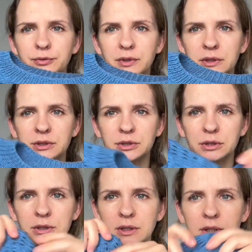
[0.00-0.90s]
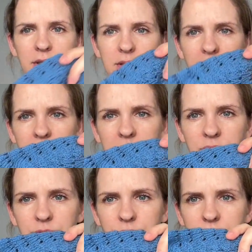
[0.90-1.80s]
finishing it. I
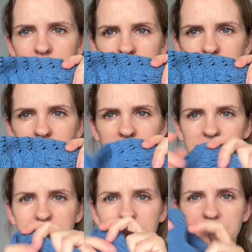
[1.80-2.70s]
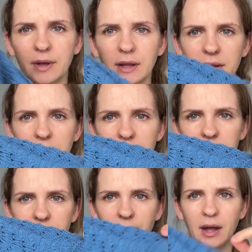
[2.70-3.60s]
need to finish the sleeve and the
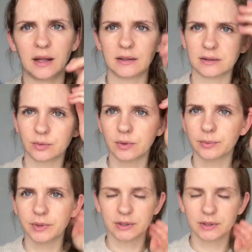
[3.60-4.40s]
sleeve, and it will be